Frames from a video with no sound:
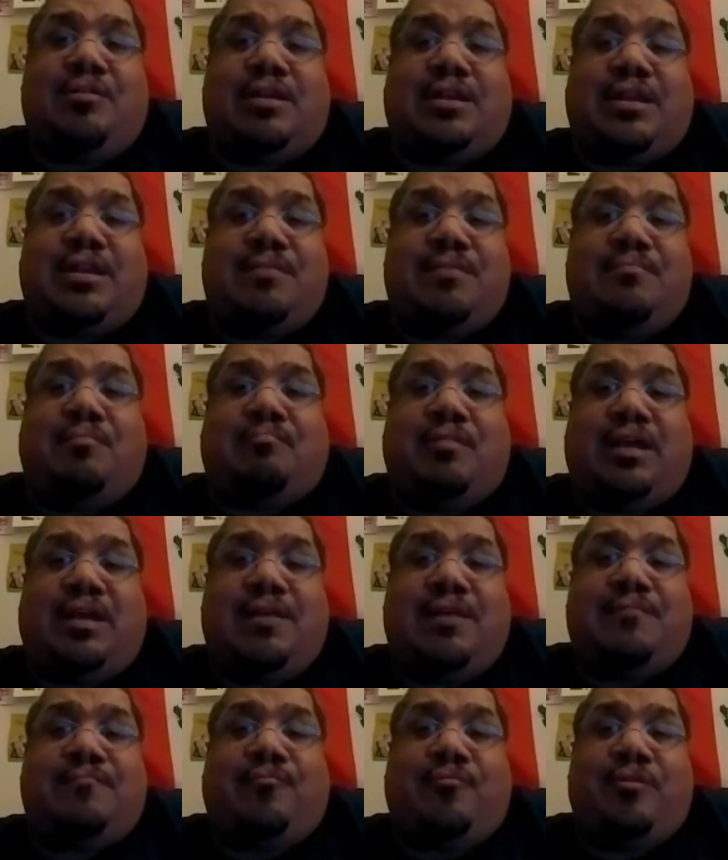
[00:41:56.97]
I keep
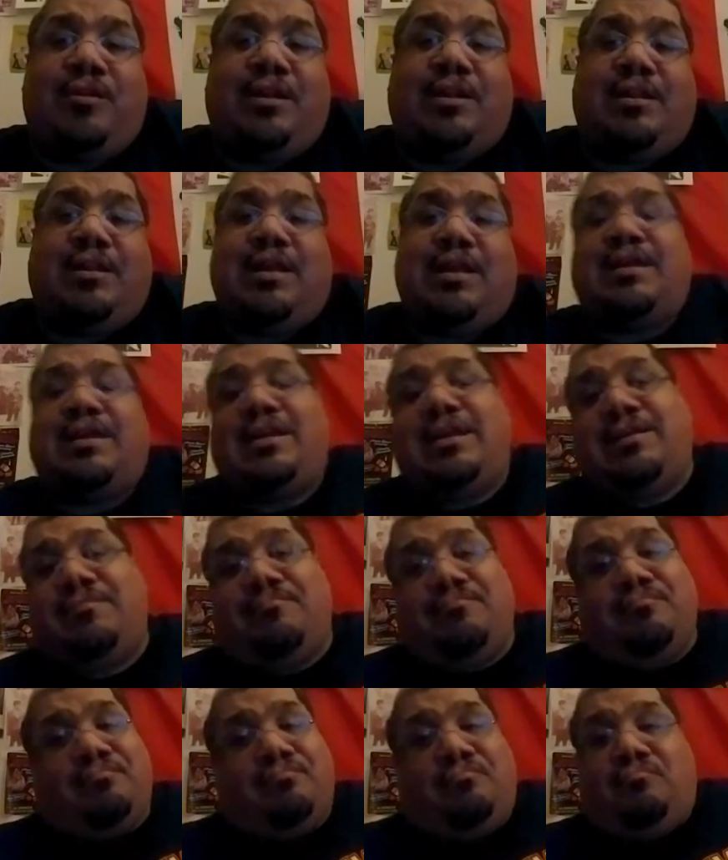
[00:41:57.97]
applying for it and they keep
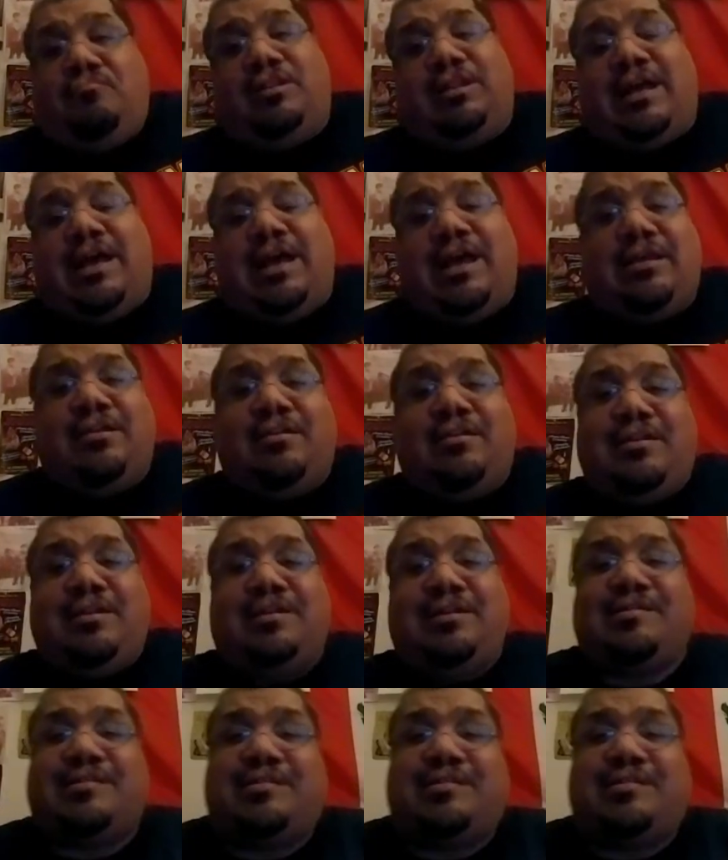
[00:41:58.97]
lagging on it.